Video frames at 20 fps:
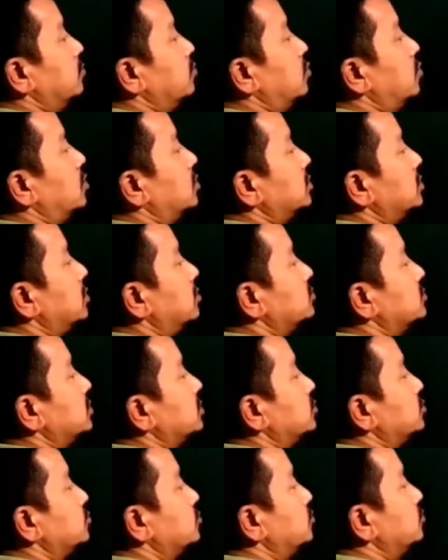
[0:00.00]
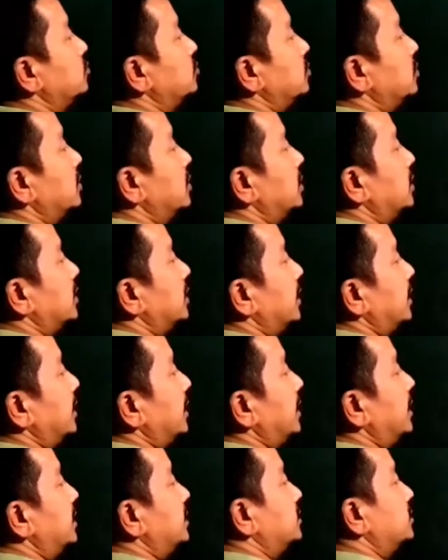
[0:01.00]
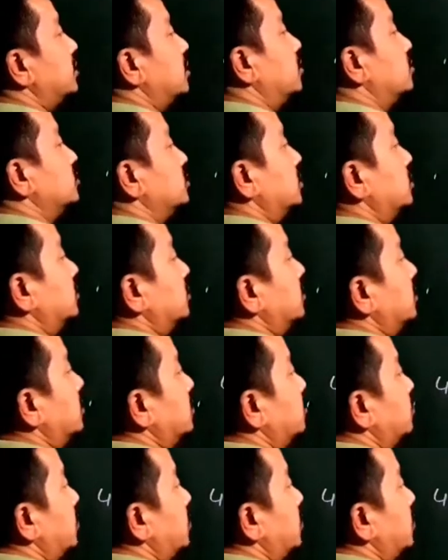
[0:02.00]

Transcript: 4,000 to 8,000